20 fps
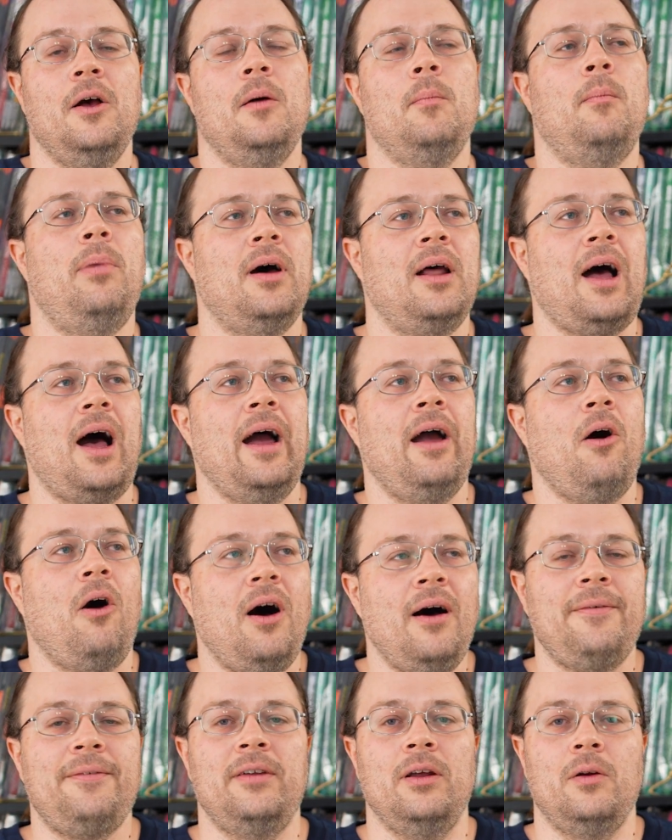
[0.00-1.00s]
But I
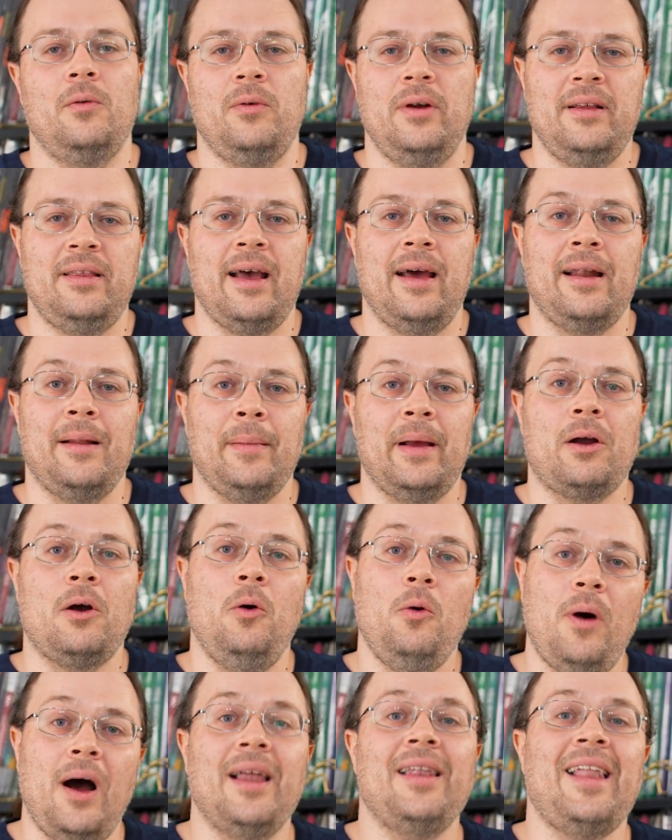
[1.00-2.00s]
often read that and I'm like,
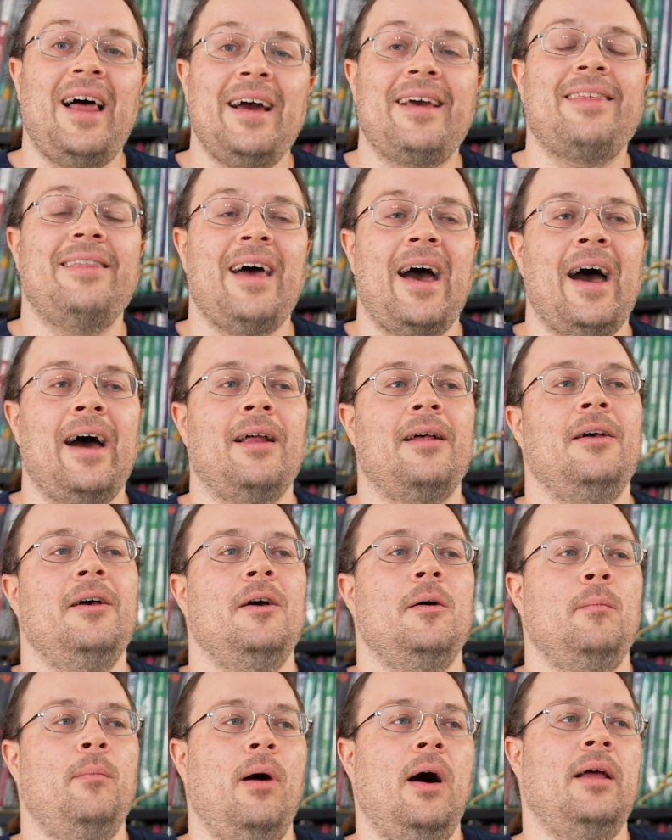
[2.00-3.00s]
ooh, I like that,
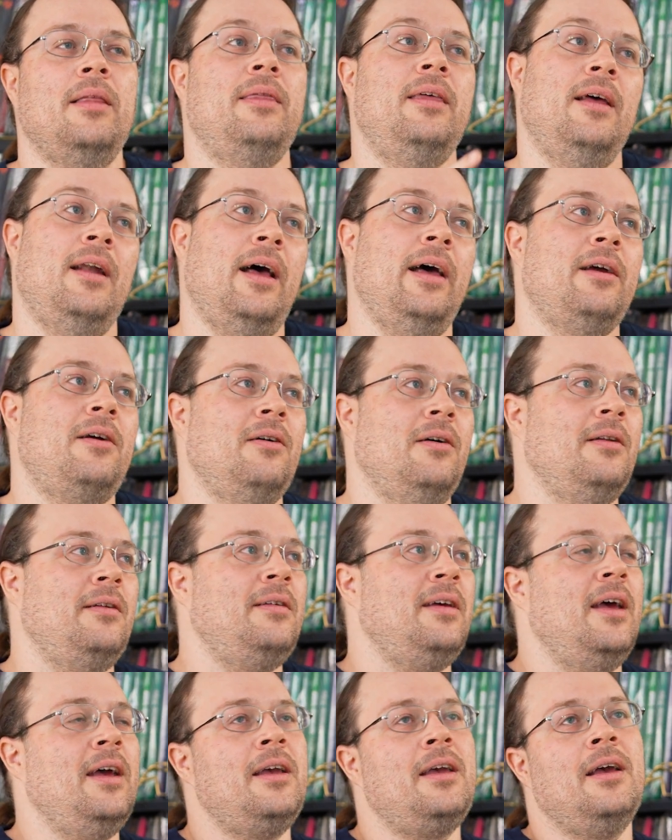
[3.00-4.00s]
but then I could
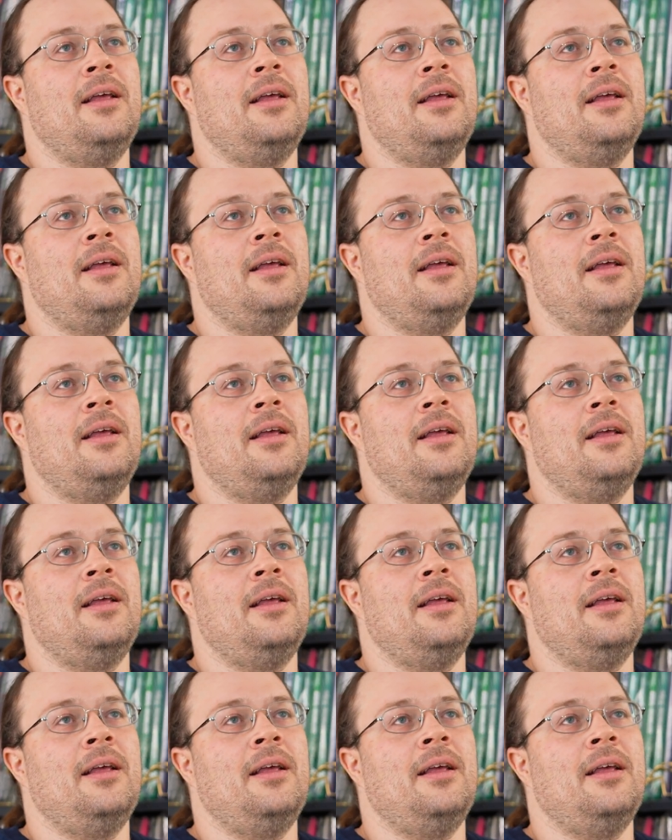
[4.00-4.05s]
take